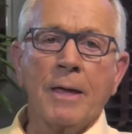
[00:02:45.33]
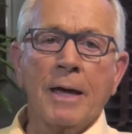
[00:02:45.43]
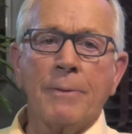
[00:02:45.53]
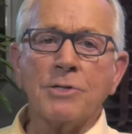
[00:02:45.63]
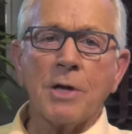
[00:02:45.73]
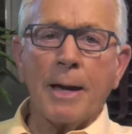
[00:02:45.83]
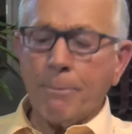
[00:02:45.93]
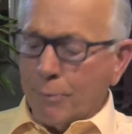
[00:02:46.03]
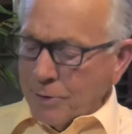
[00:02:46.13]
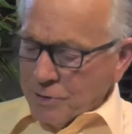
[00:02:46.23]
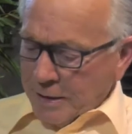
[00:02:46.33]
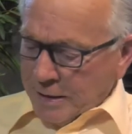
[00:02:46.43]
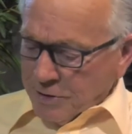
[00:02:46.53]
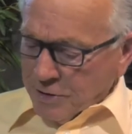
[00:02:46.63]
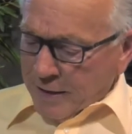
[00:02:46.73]
And this high priest
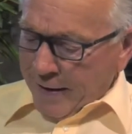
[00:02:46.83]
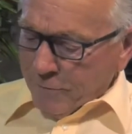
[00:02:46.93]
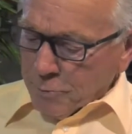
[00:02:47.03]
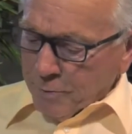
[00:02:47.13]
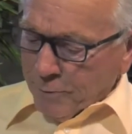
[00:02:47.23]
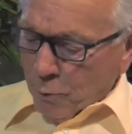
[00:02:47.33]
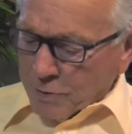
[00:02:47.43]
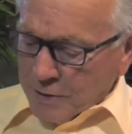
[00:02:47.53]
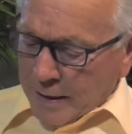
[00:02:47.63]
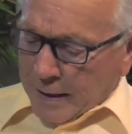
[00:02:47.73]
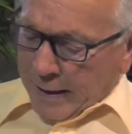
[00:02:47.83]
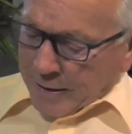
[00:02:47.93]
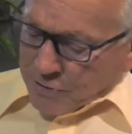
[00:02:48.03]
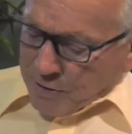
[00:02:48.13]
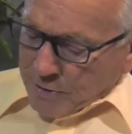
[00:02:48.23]
is in the heavens before us. And
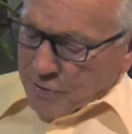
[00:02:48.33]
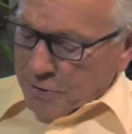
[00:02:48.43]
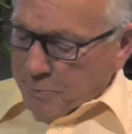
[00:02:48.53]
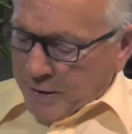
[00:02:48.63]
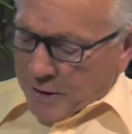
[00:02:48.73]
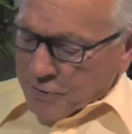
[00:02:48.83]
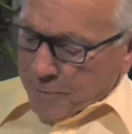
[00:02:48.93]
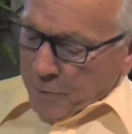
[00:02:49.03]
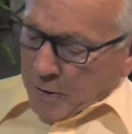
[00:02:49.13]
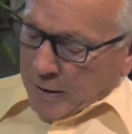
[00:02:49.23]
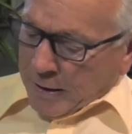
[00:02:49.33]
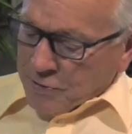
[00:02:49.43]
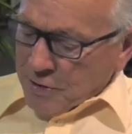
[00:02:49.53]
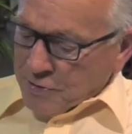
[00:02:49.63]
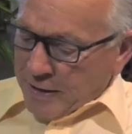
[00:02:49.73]
it says this because he
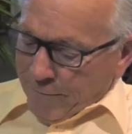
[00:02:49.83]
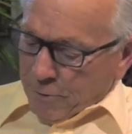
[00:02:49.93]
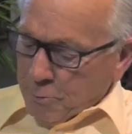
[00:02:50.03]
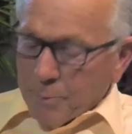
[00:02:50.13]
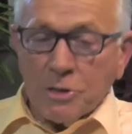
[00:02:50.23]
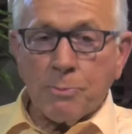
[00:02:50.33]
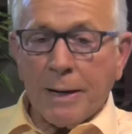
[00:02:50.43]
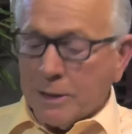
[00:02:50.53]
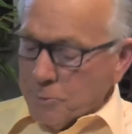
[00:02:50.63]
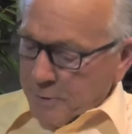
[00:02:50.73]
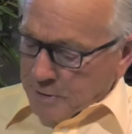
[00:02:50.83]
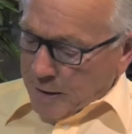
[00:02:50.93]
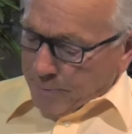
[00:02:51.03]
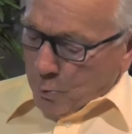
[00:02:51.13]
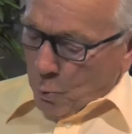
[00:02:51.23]
says, "In every respect has been
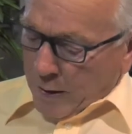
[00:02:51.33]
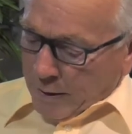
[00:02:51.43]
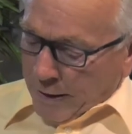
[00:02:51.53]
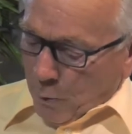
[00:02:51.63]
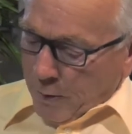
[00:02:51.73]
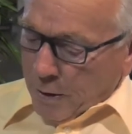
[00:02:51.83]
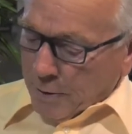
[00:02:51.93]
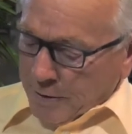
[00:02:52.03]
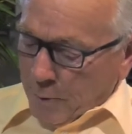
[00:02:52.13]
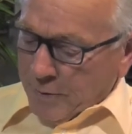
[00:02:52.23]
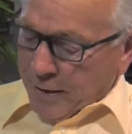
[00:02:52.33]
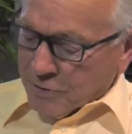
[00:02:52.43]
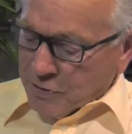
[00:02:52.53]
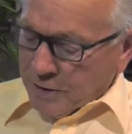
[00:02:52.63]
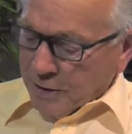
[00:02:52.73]
tempted like we are, yet without
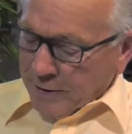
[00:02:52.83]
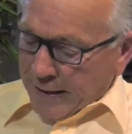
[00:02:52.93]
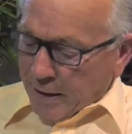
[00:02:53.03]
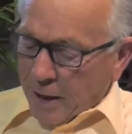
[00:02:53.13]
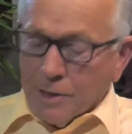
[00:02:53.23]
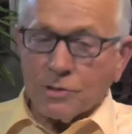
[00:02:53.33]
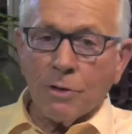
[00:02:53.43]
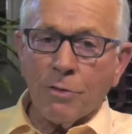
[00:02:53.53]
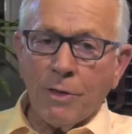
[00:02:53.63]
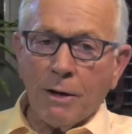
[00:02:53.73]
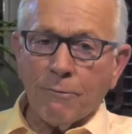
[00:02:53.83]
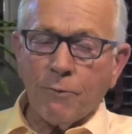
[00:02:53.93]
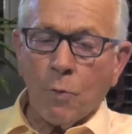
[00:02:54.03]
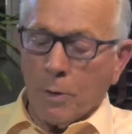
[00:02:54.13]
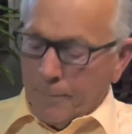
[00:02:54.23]
sin. Let us
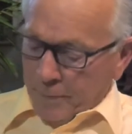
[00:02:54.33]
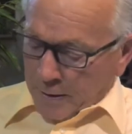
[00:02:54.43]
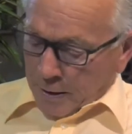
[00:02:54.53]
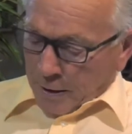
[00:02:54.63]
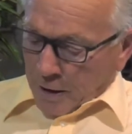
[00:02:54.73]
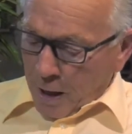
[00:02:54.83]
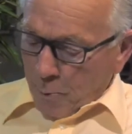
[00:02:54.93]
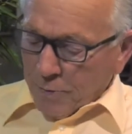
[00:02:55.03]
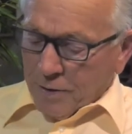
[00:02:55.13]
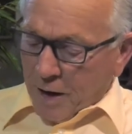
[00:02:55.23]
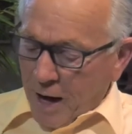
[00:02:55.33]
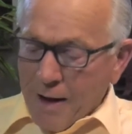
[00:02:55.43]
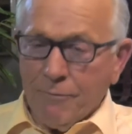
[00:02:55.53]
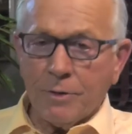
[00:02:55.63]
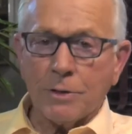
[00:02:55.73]
therefore come with
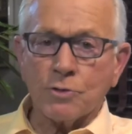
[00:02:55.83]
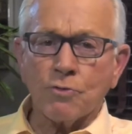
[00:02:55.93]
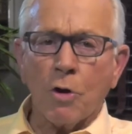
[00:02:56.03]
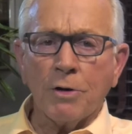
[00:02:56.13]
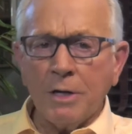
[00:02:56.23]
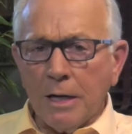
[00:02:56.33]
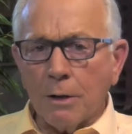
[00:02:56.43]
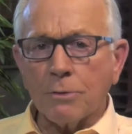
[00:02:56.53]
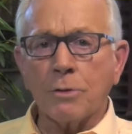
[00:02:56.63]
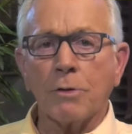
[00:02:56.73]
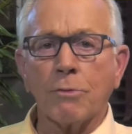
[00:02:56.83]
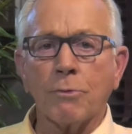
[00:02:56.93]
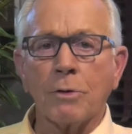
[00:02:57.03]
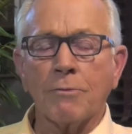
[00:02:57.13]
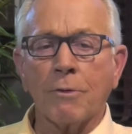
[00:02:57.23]
confidence, draw near to the
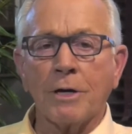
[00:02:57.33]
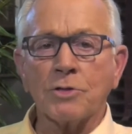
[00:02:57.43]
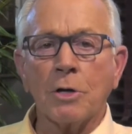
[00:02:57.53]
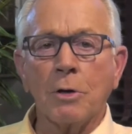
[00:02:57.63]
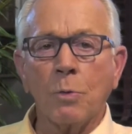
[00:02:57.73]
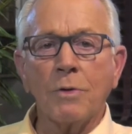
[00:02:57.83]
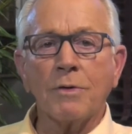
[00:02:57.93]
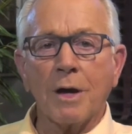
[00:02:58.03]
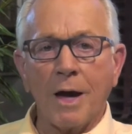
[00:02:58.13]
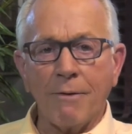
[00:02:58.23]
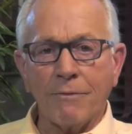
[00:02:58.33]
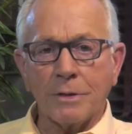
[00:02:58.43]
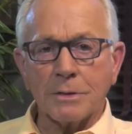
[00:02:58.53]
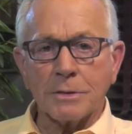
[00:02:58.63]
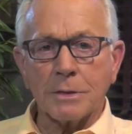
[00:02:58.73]
throne of grace with
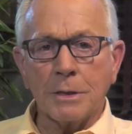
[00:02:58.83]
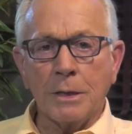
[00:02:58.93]
confidence."